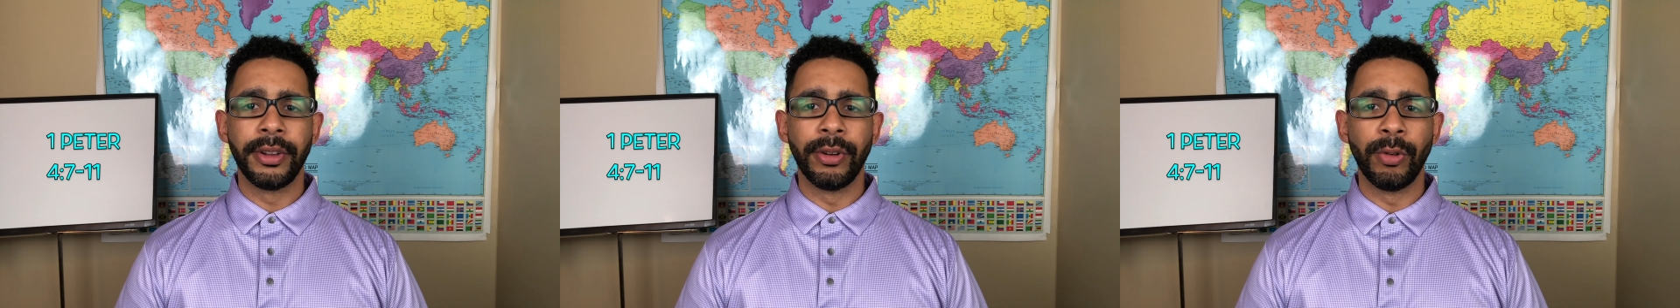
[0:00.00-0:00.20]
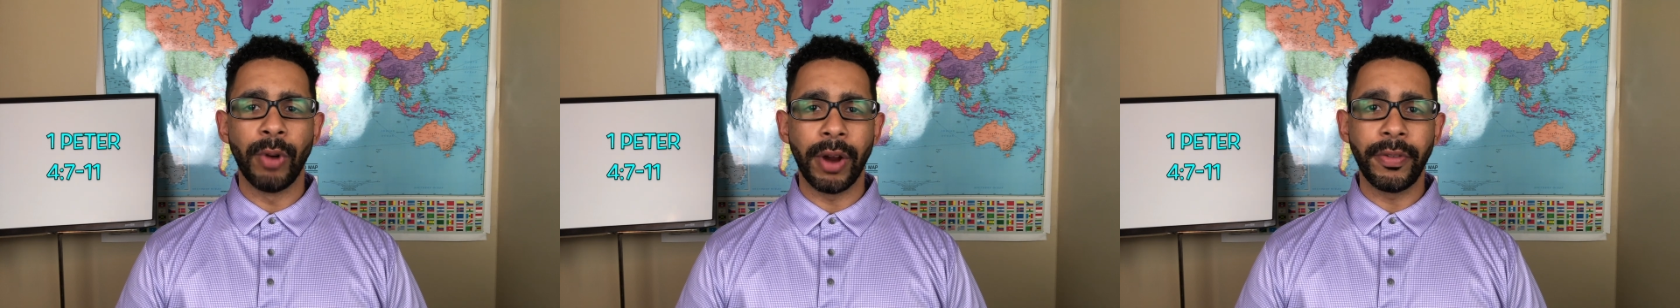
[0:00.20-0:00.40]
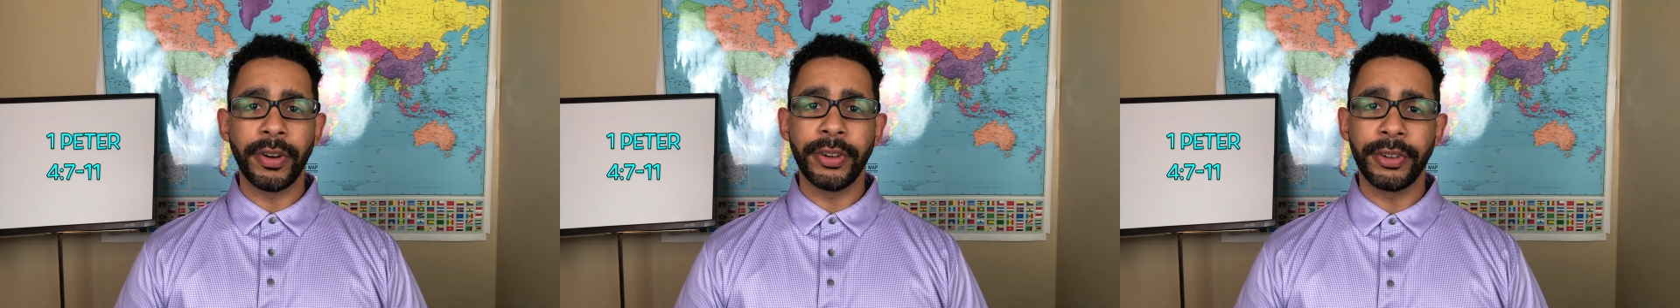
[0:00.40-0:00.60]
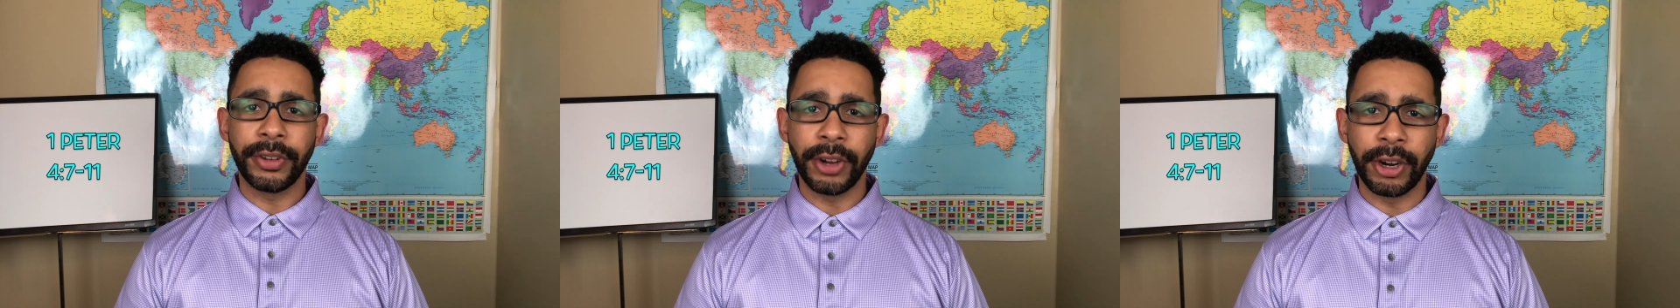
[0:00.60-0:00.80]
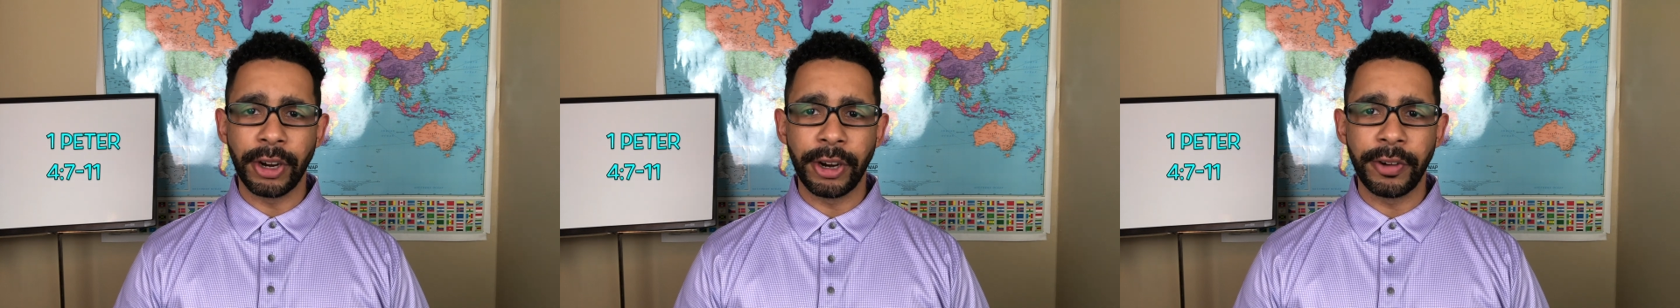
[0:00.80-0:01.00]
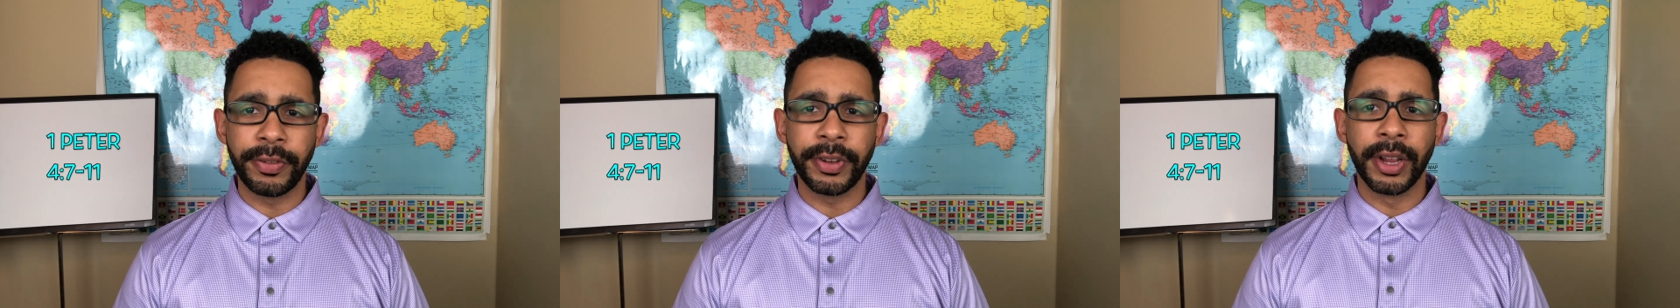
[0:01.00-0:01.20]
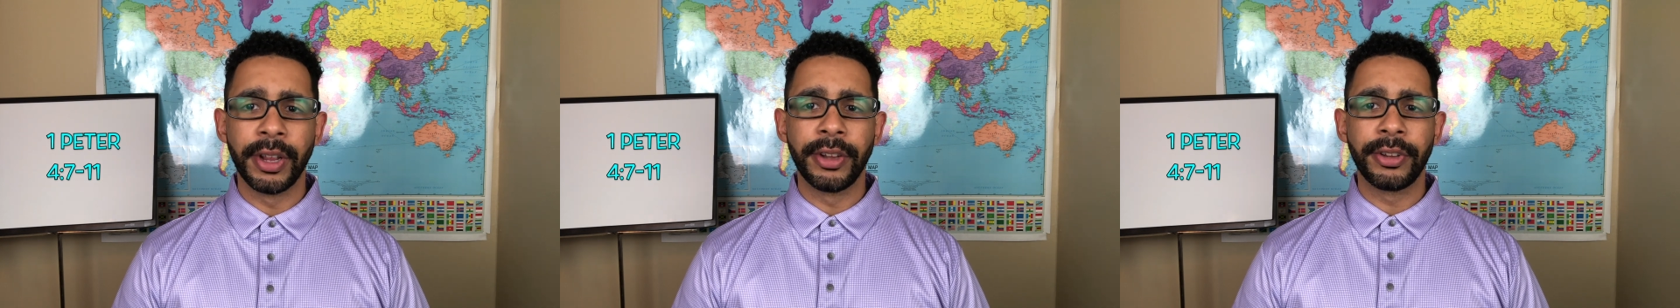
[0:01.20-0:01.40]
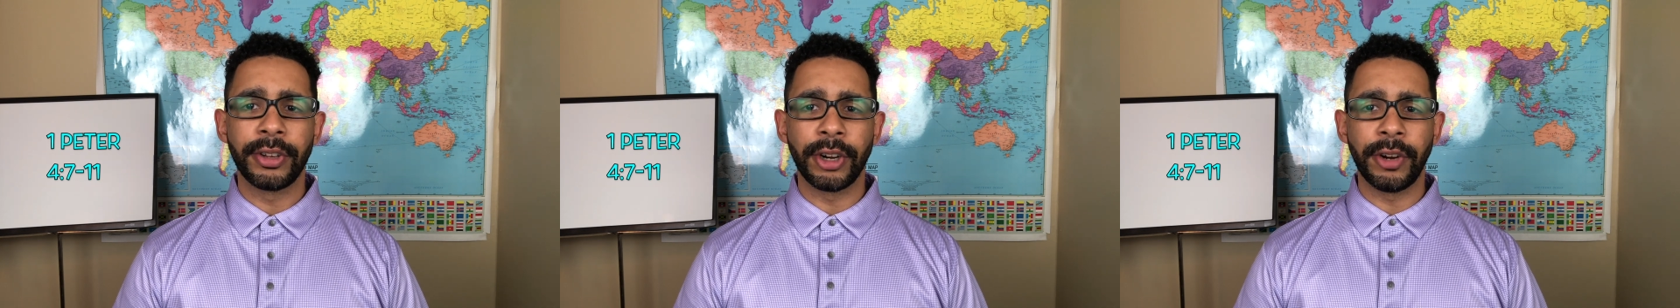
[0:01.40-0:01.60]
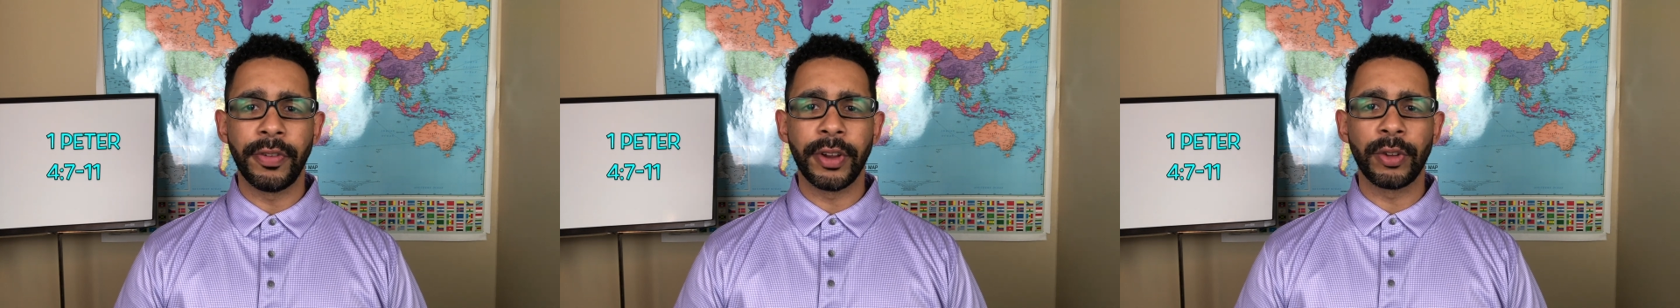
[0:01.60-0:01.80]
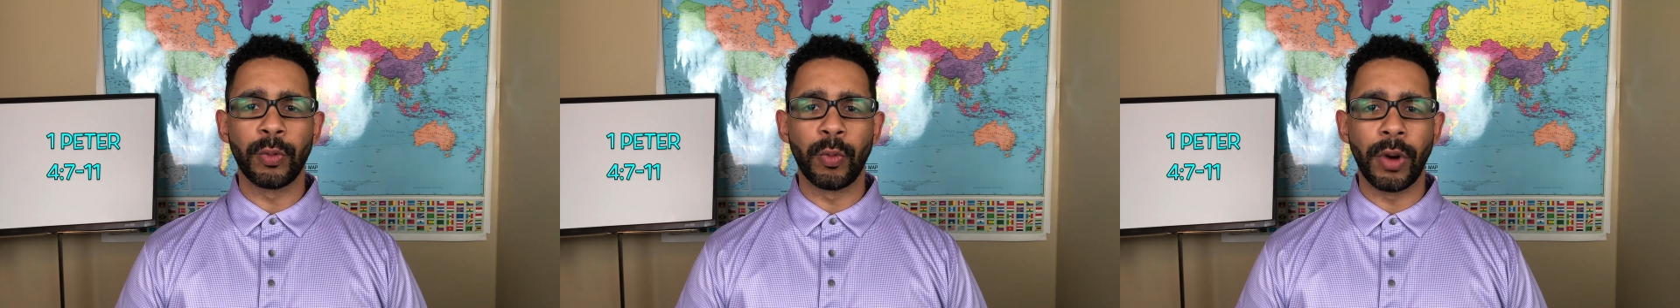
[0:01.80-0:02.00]
Whoever serves,
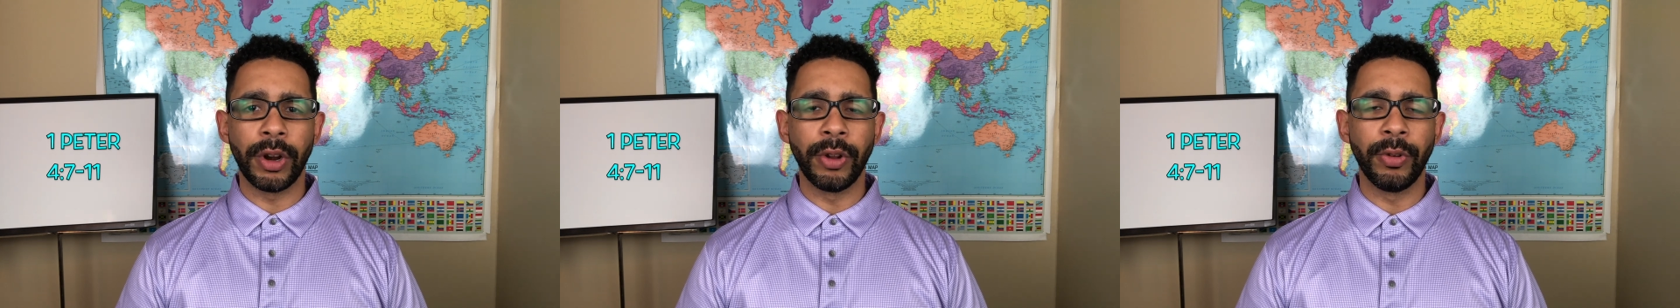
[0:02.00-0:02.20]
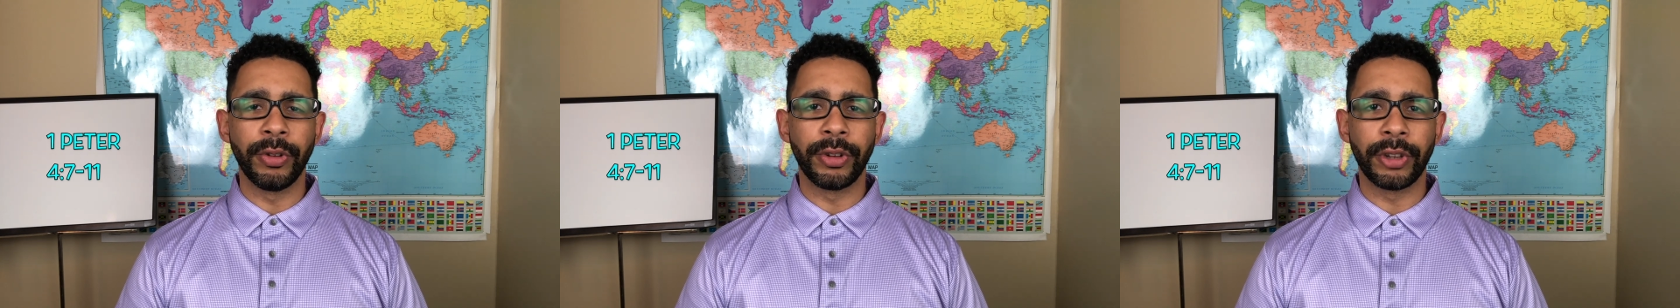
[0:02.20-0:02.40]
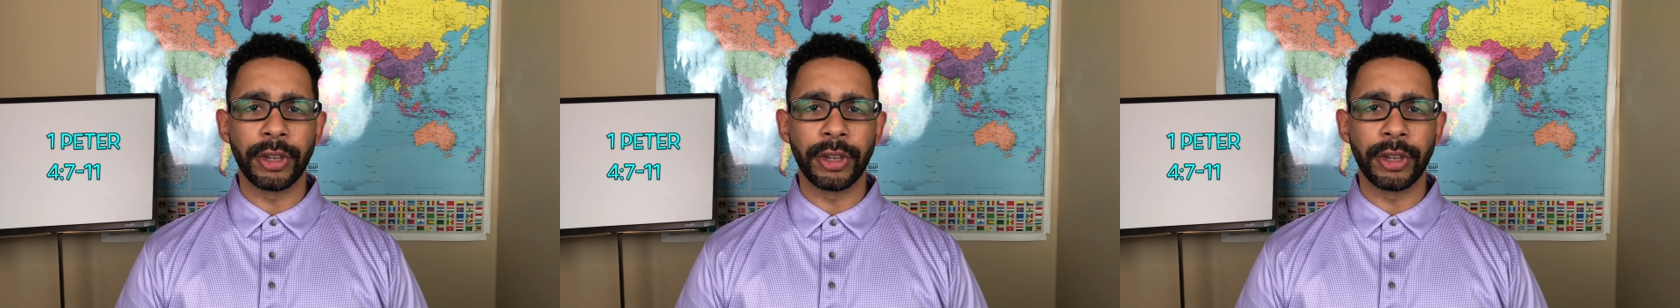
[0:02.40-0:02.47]
serve as one who